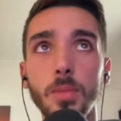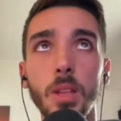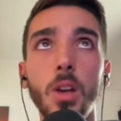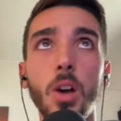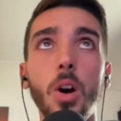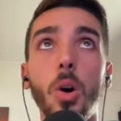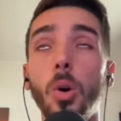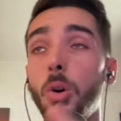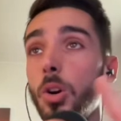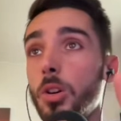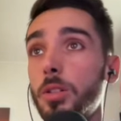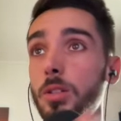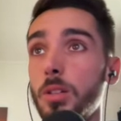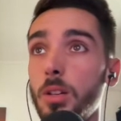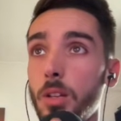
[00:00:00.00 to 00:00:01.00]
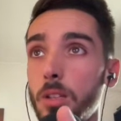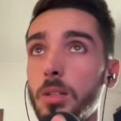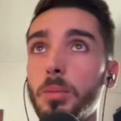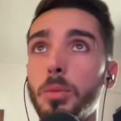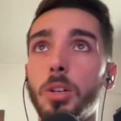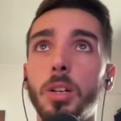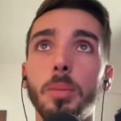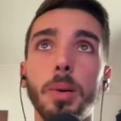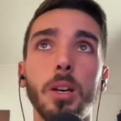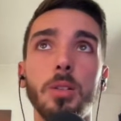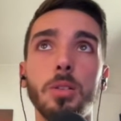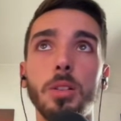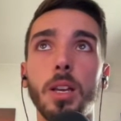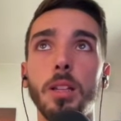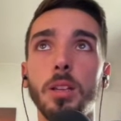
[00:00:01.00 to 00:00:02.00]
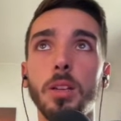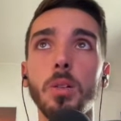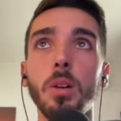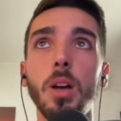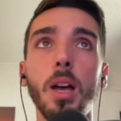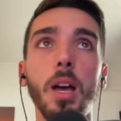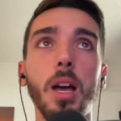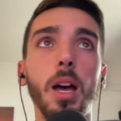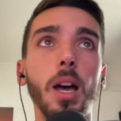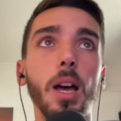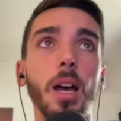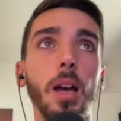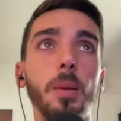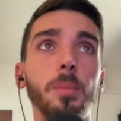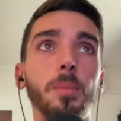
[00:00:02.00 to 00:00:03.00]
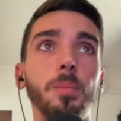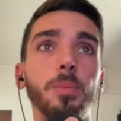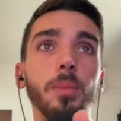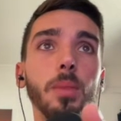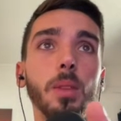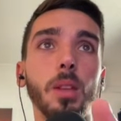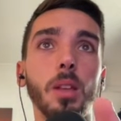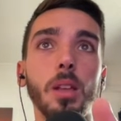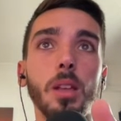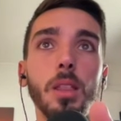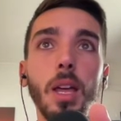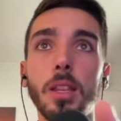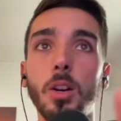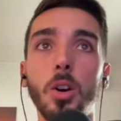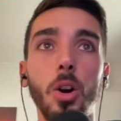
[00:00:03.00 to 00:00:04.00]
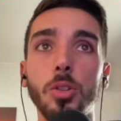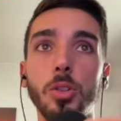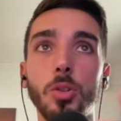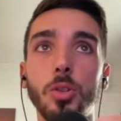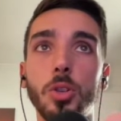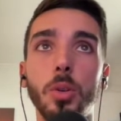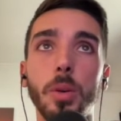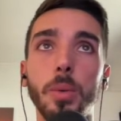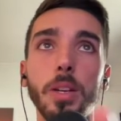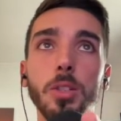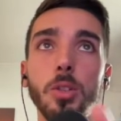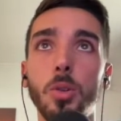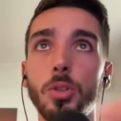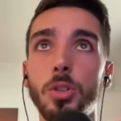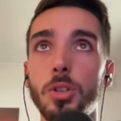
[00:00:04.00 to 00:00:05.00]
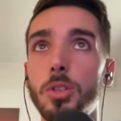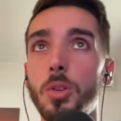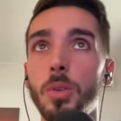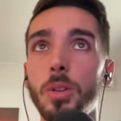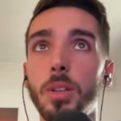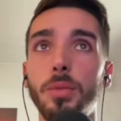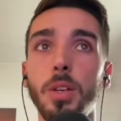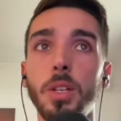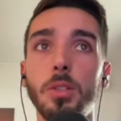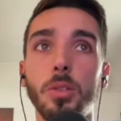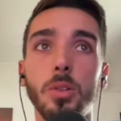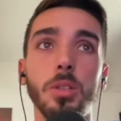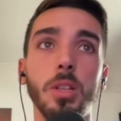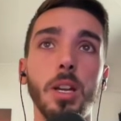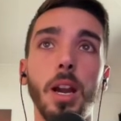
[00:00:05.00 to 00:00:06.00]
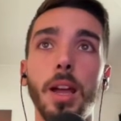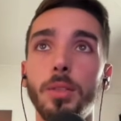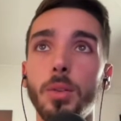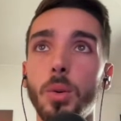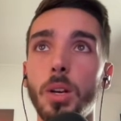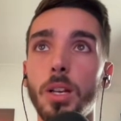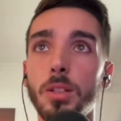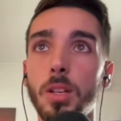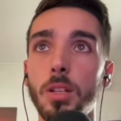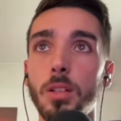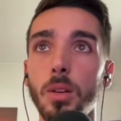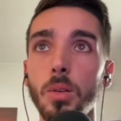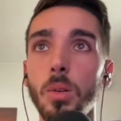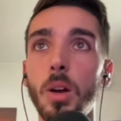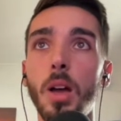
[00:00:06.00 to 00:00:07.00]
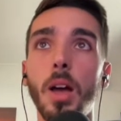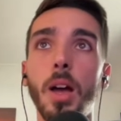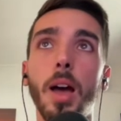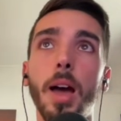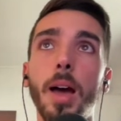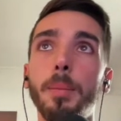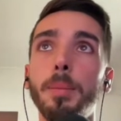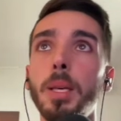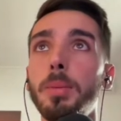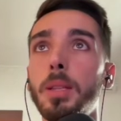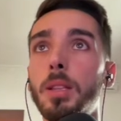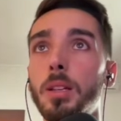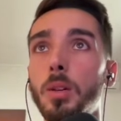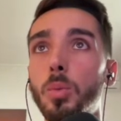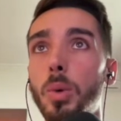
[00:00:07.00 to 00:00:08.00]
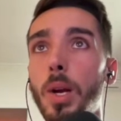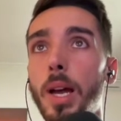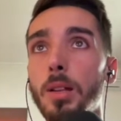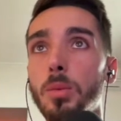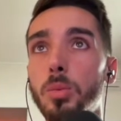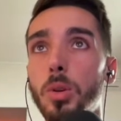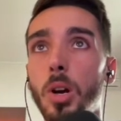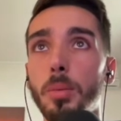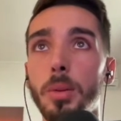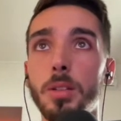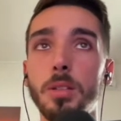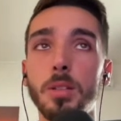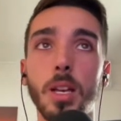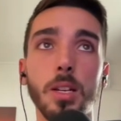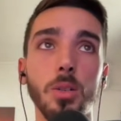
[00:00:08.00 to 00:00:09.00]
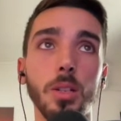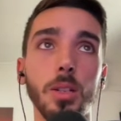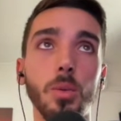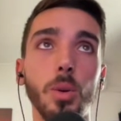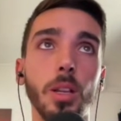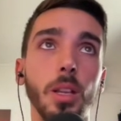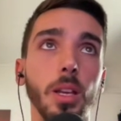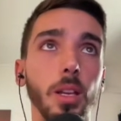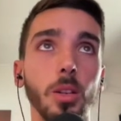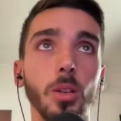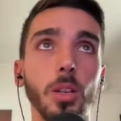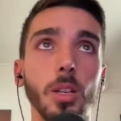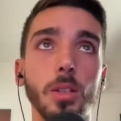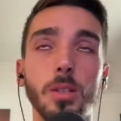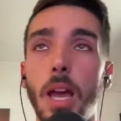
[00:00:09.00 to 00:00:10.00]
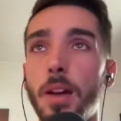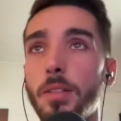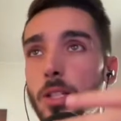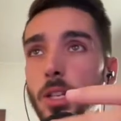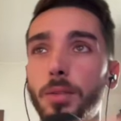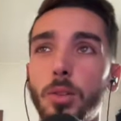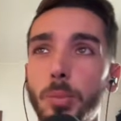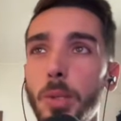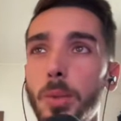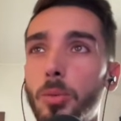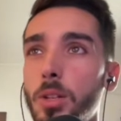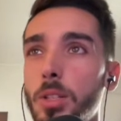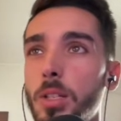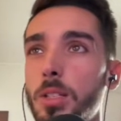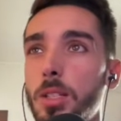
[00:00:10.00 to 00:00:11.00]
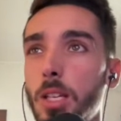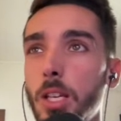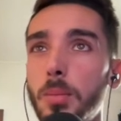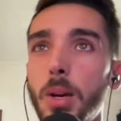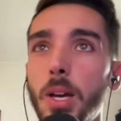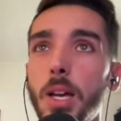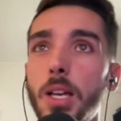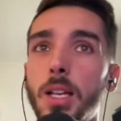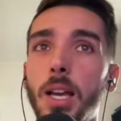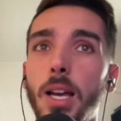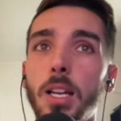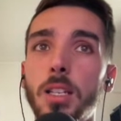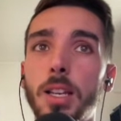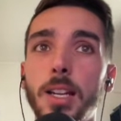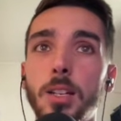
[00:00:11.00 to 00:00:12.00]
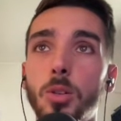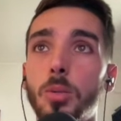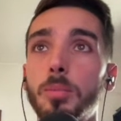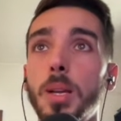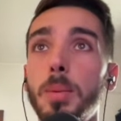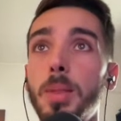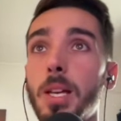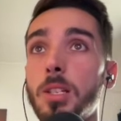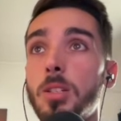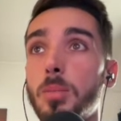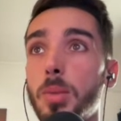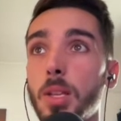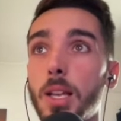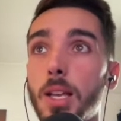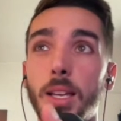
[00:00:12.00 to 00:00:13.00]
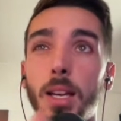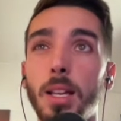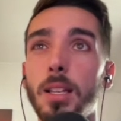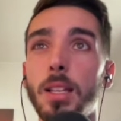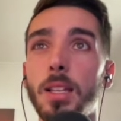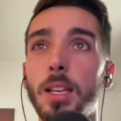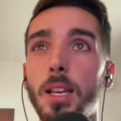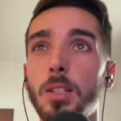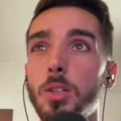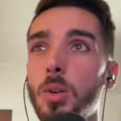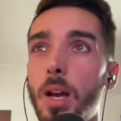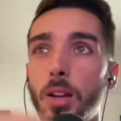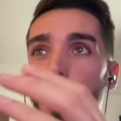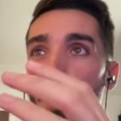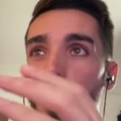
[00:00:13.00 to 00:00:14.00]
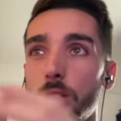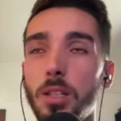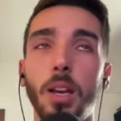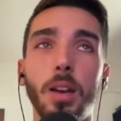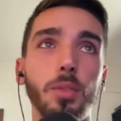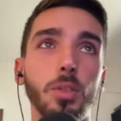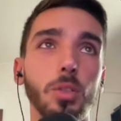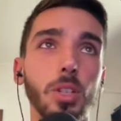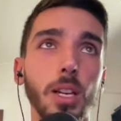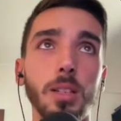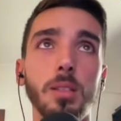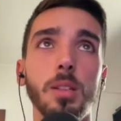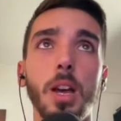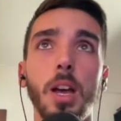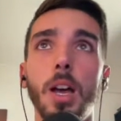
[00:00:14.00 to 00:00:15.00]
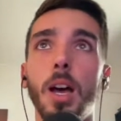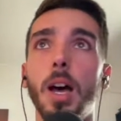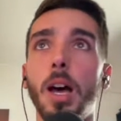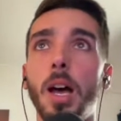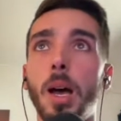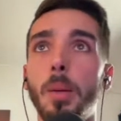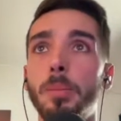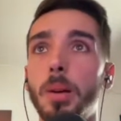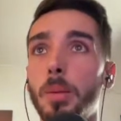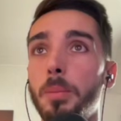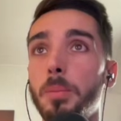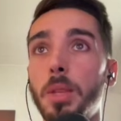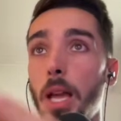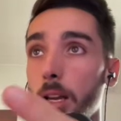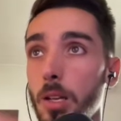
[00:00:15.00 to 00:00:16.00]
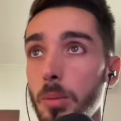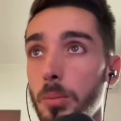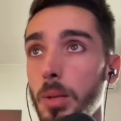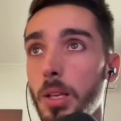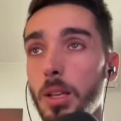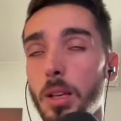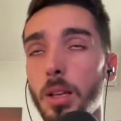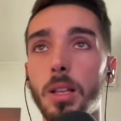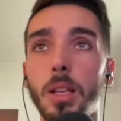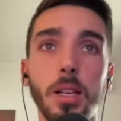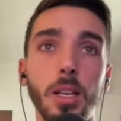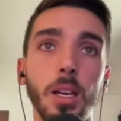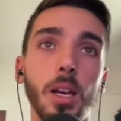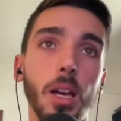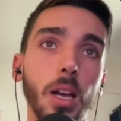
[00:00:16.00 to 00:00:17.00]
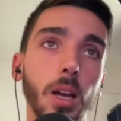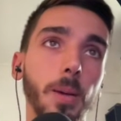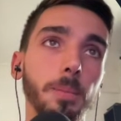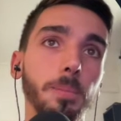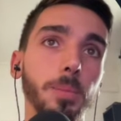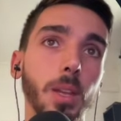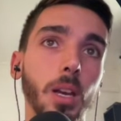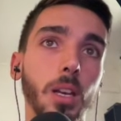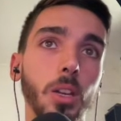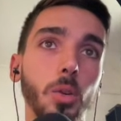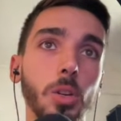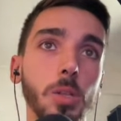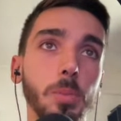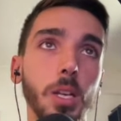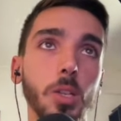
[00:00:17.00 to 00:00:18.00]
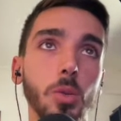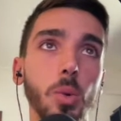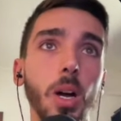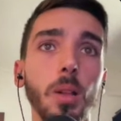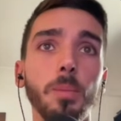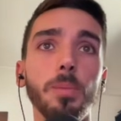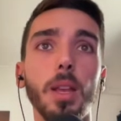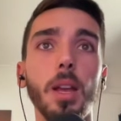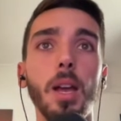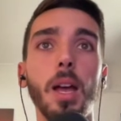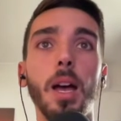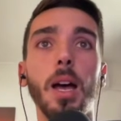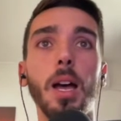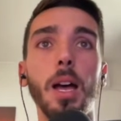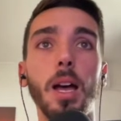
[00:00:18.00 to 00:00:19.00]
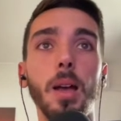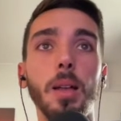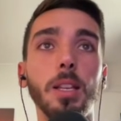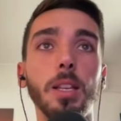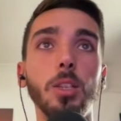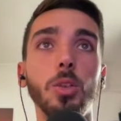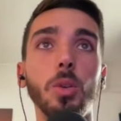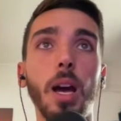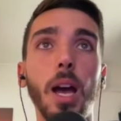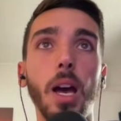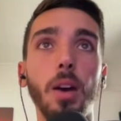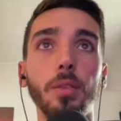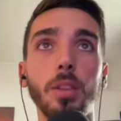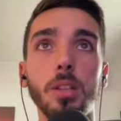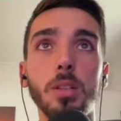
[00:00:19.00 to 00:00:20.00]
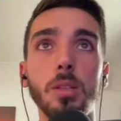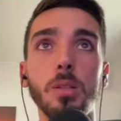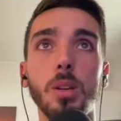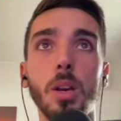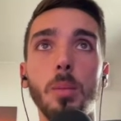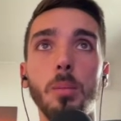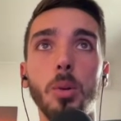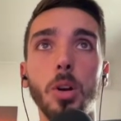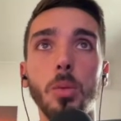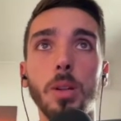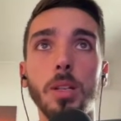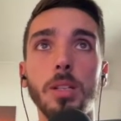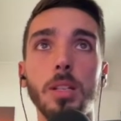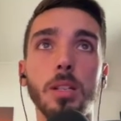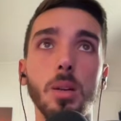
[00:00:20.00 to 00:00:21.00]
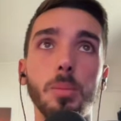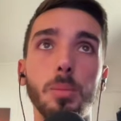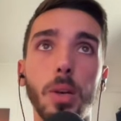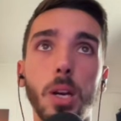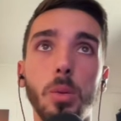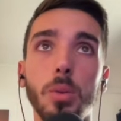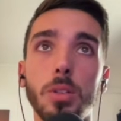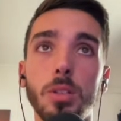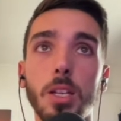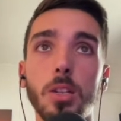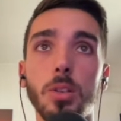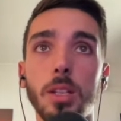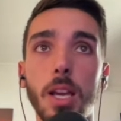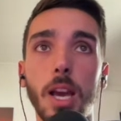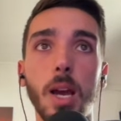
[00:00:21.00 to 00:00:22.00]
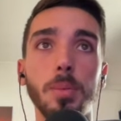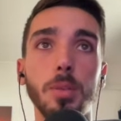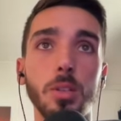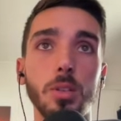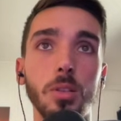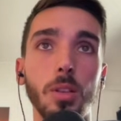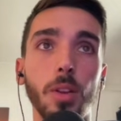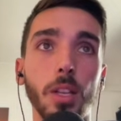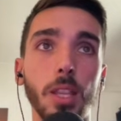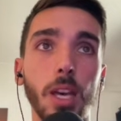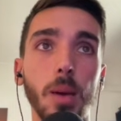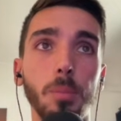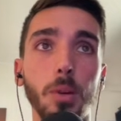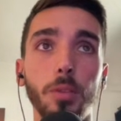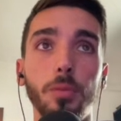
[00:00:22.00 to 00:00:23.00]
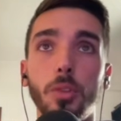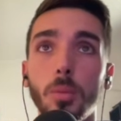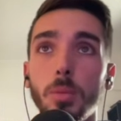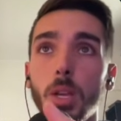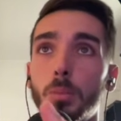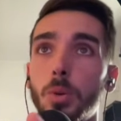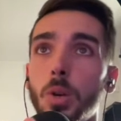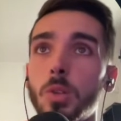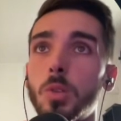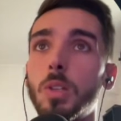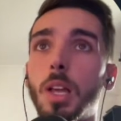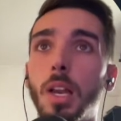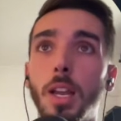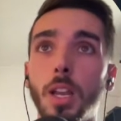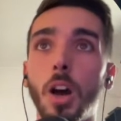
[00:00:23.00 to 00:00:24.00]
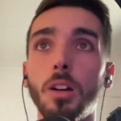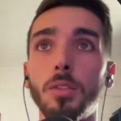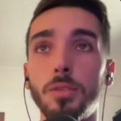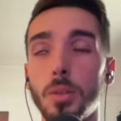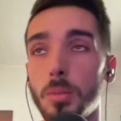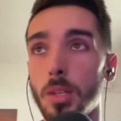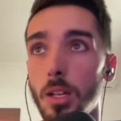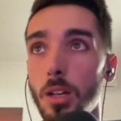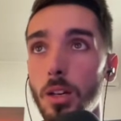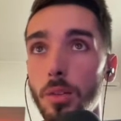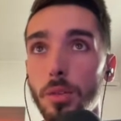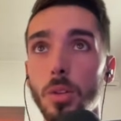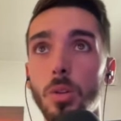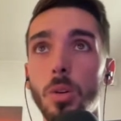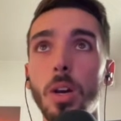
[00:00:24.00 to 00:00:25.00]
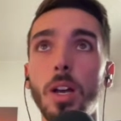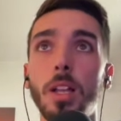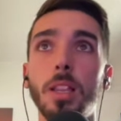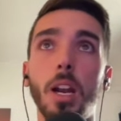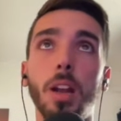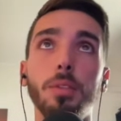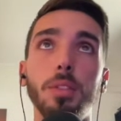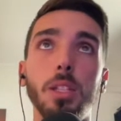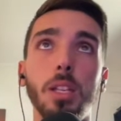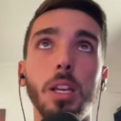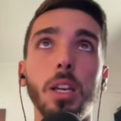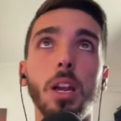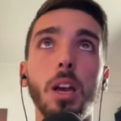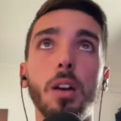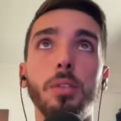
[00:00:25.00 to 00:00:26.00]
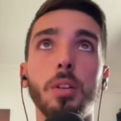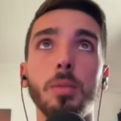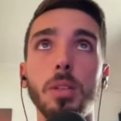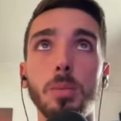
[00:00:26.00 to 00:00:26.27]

or similar competitors can do, that they're also showing, right? So we're just showing the features that everyone else can do. Maybe the round robin scheduling, where you can have several people in the team kind of schedule. Maybe that's something that Calendly can do. I actually haven't checked, but that could be like a USP as well. They do have this part where it says compare with scheduling apps and stuff like that. But from the impression that I got from the interview that I've seen, from this